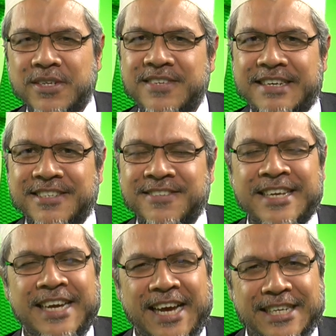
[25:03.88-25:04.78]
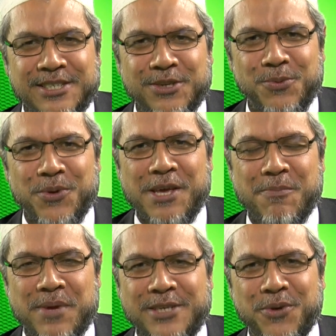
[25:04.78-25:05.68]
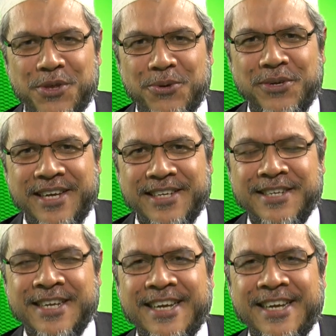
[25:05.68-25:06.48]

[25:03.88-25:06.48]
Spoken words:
series. Until we meet with you again,